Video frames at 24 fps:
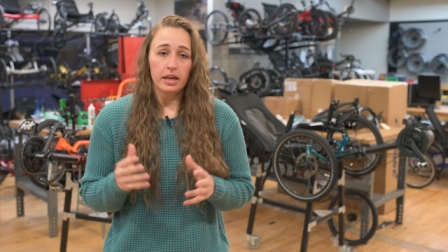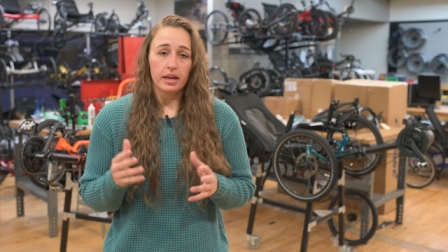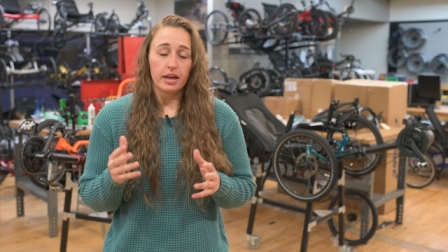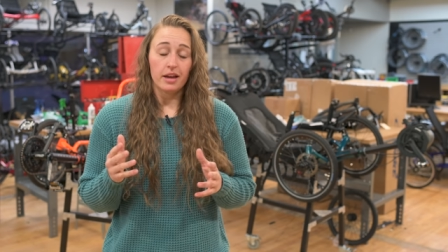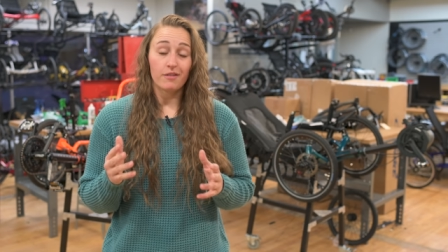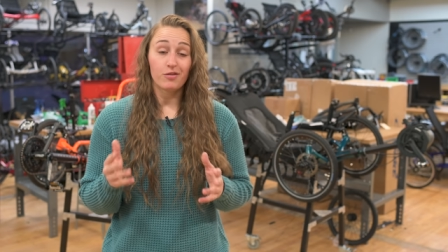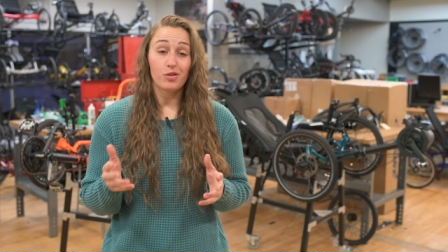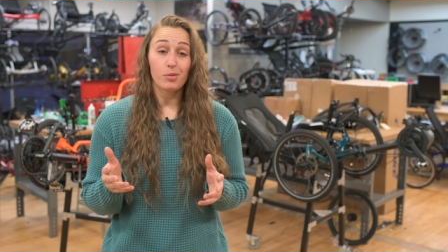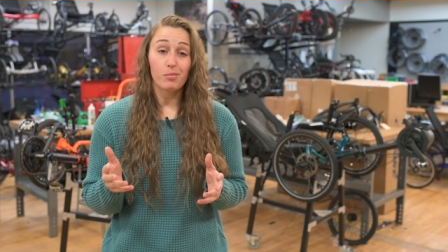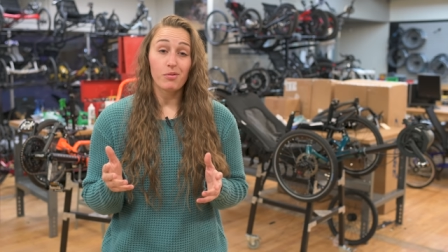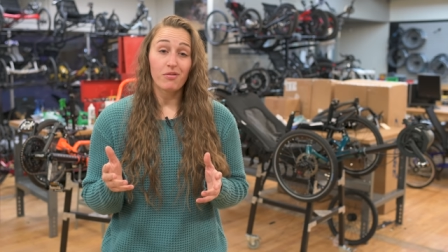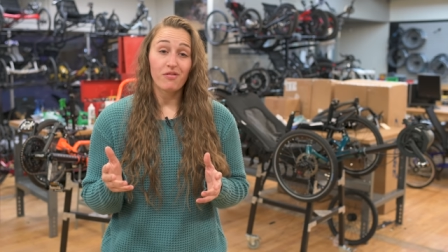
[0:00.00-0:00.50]

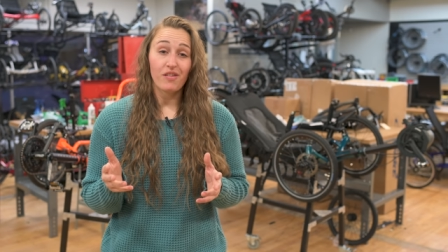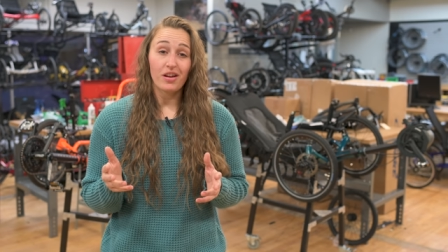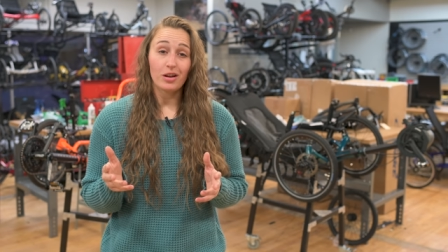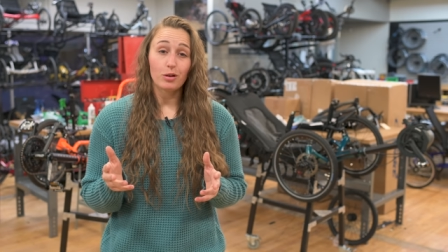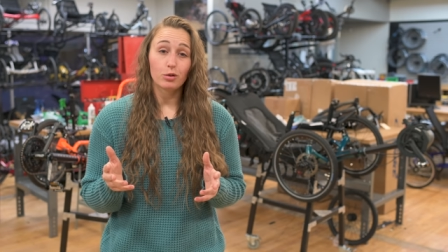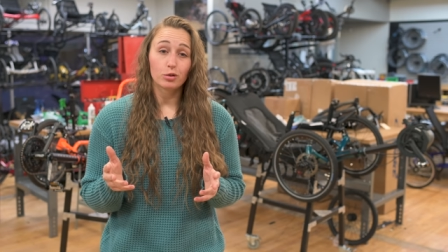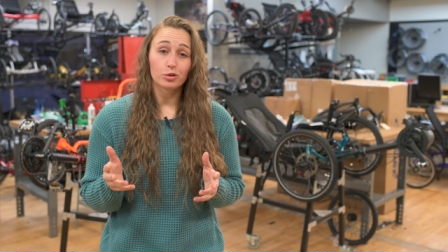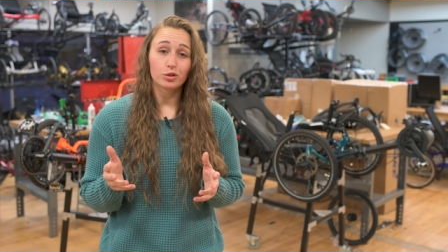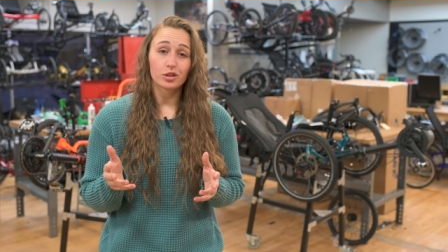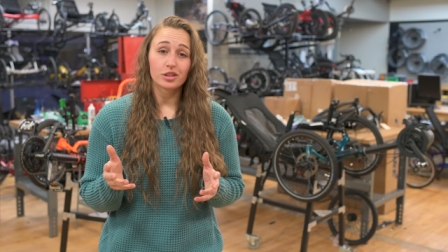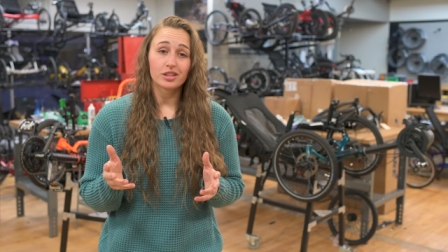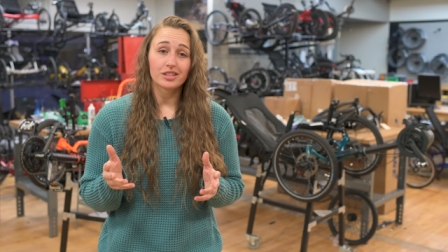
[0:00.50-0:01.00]
If the Bafang
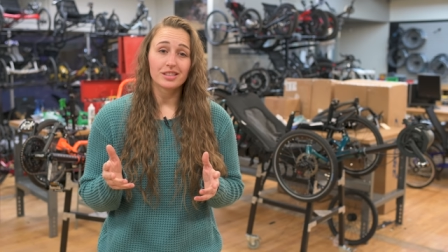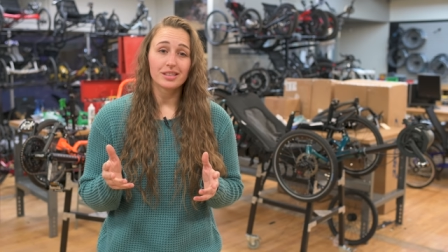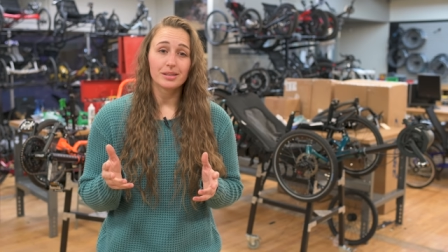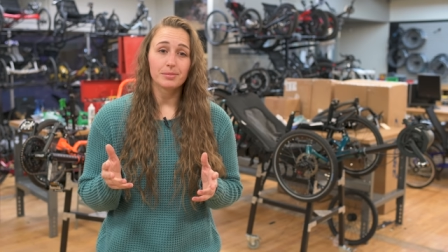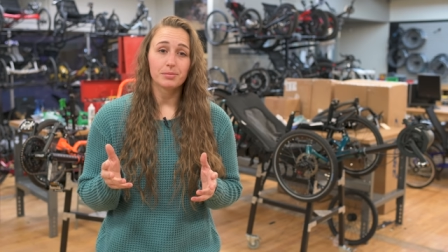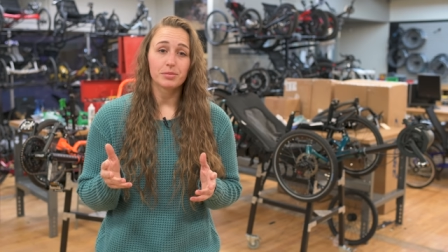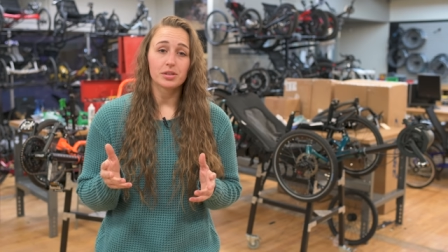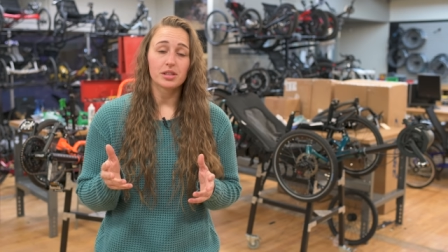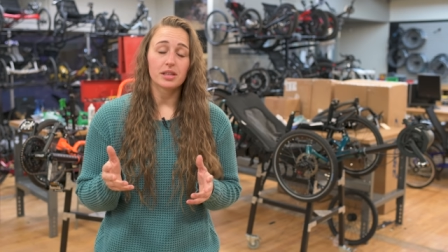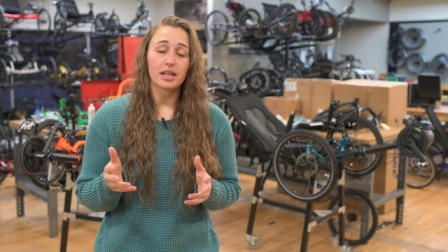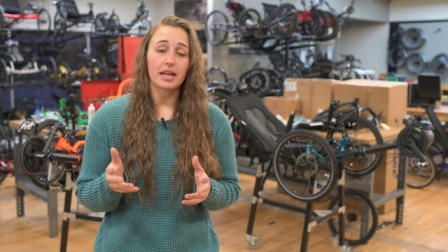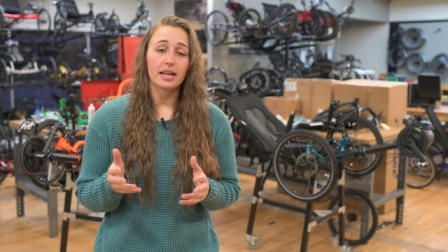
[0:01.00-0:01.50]
Ultra
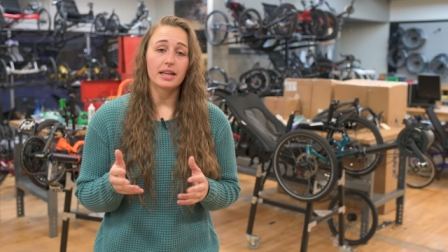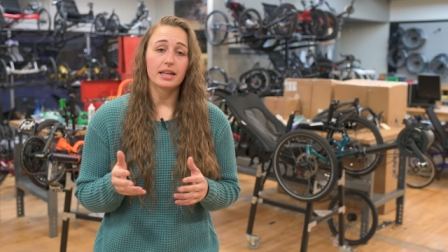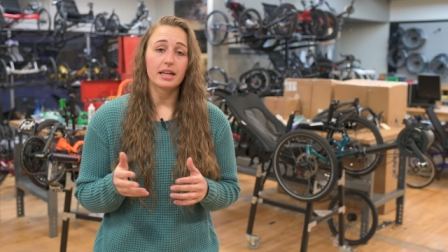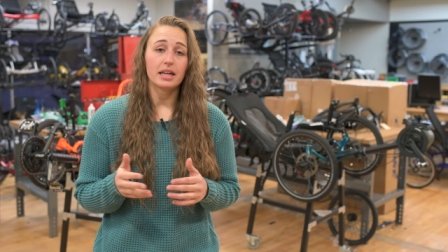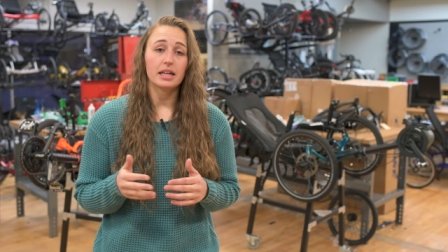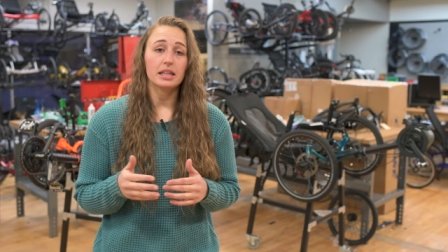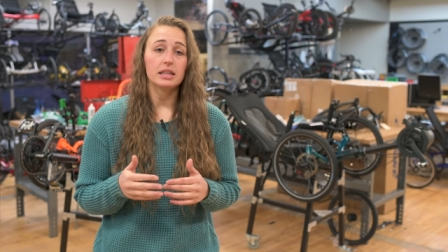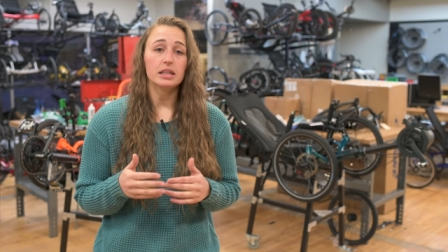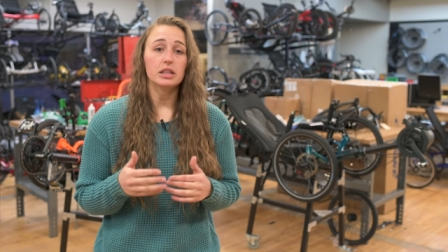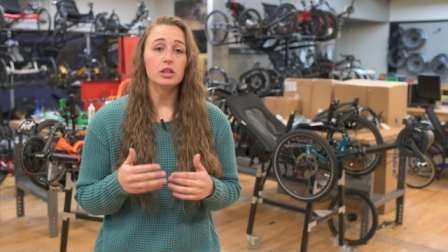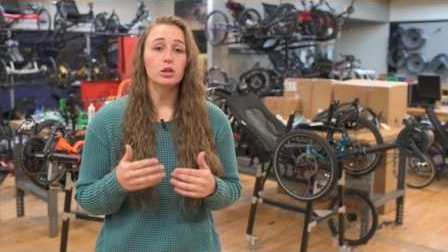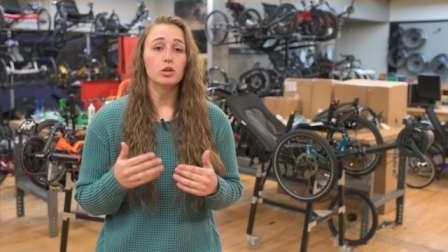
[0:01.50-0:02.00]
seems like
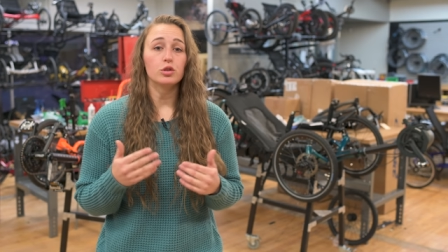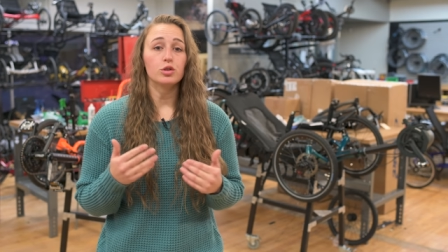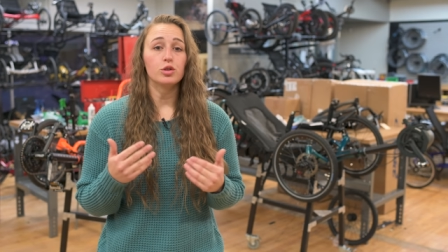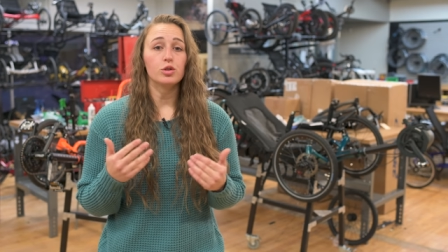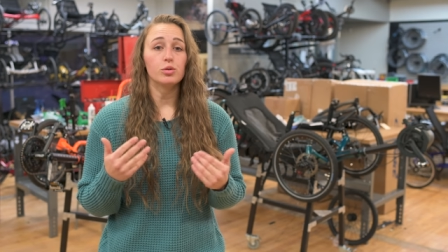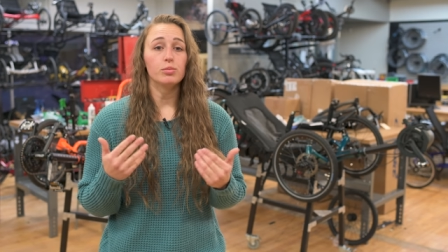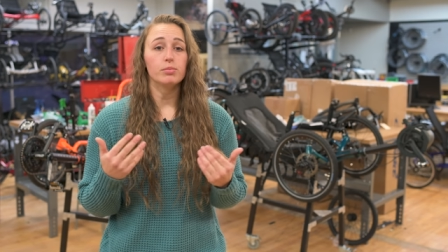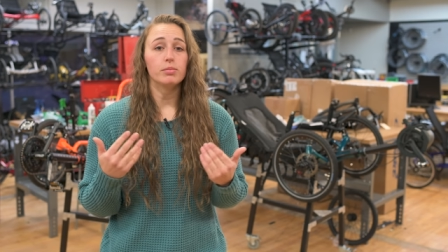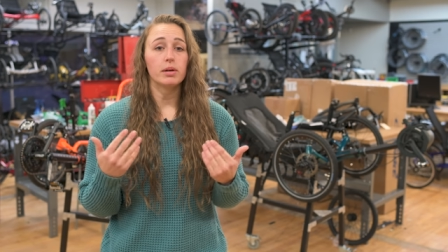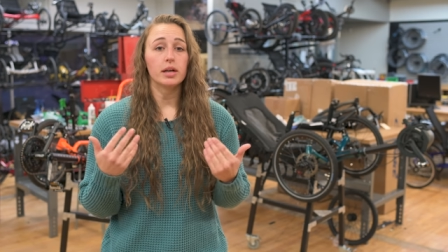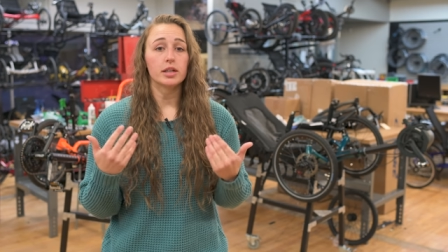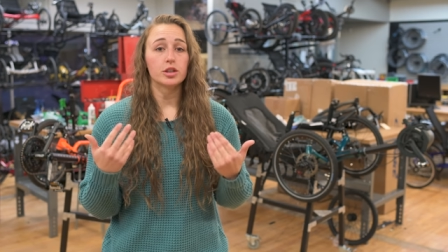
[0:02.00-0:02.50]
a little
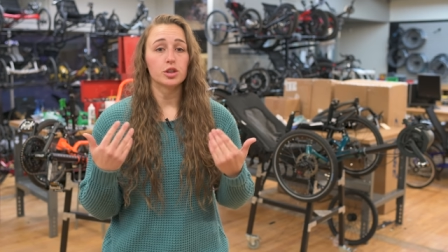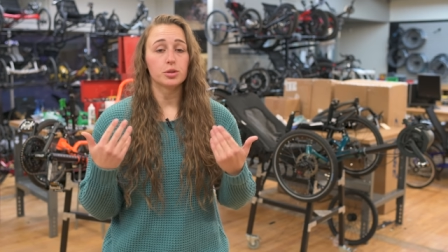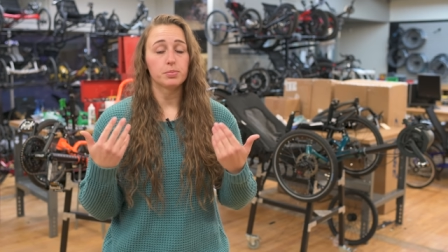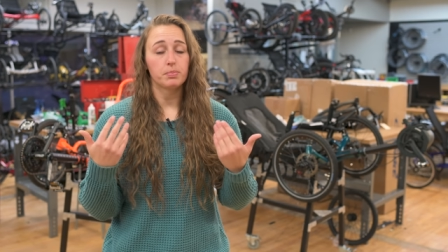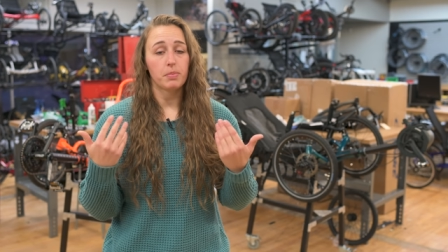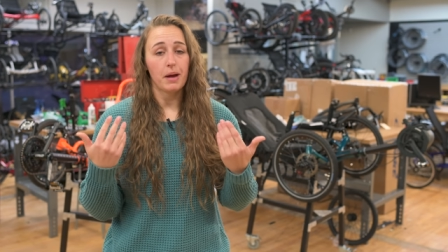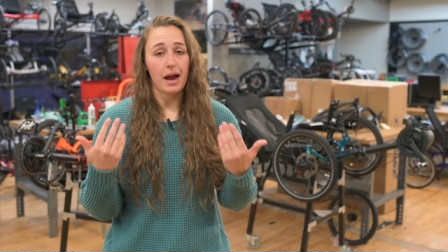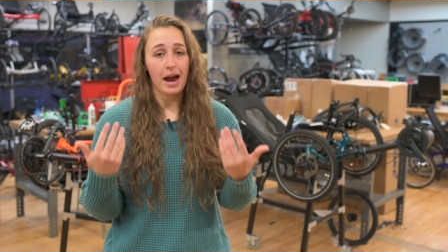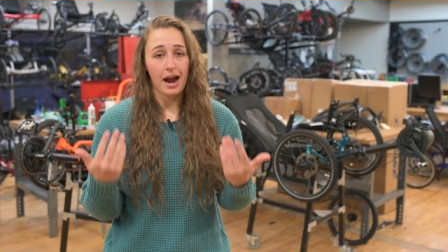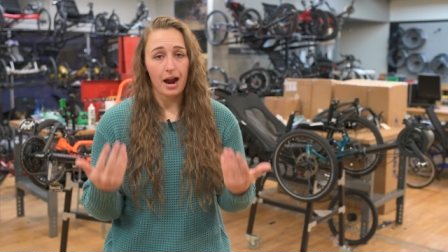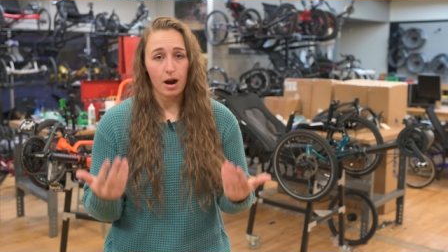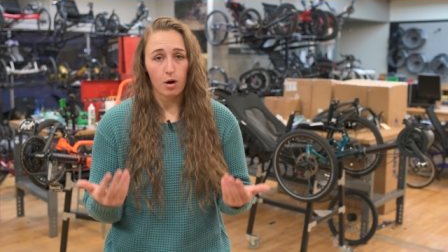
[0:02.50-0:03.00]
too much
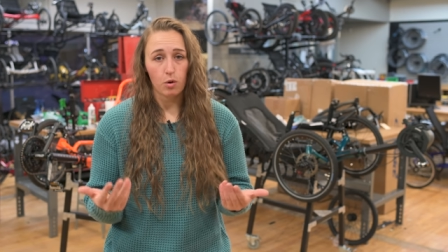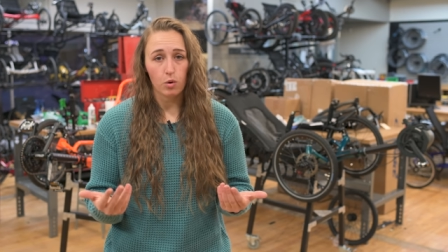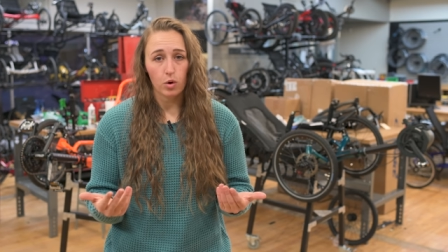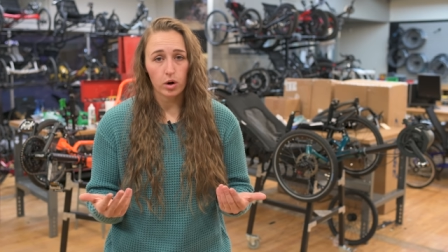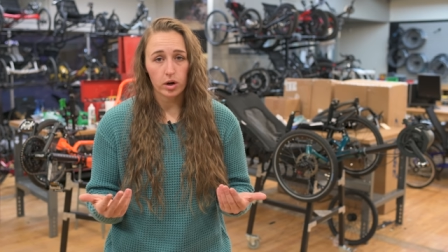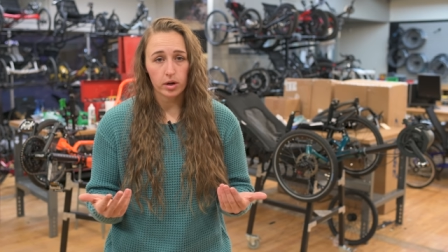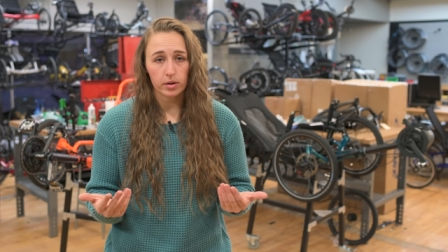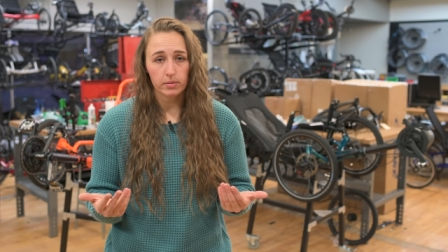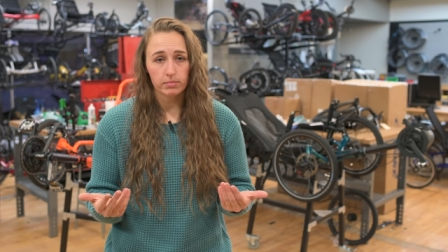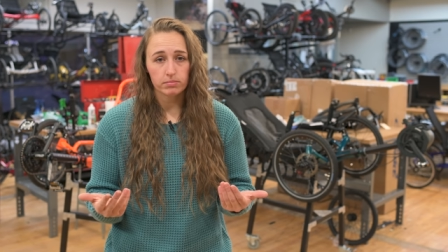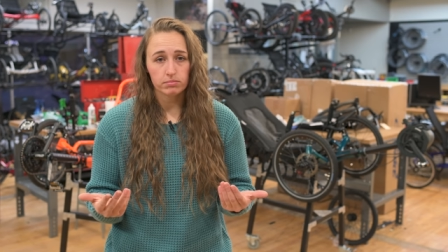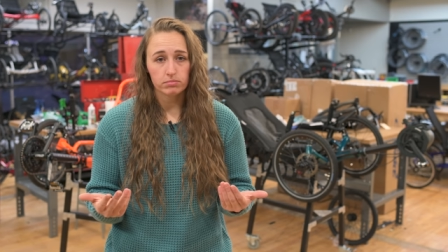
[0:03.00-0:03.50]

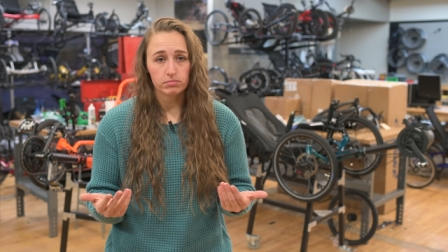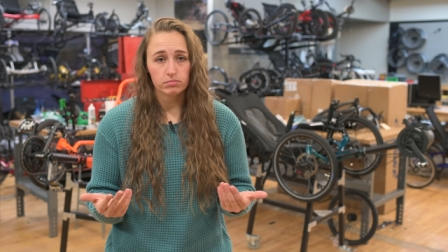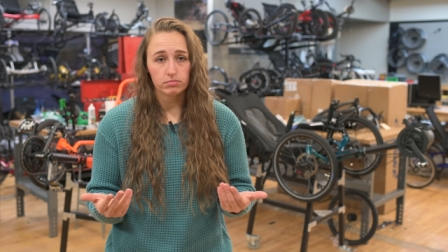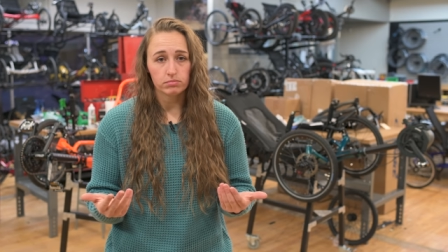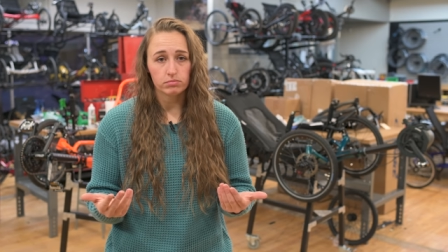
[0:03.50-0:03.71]
power,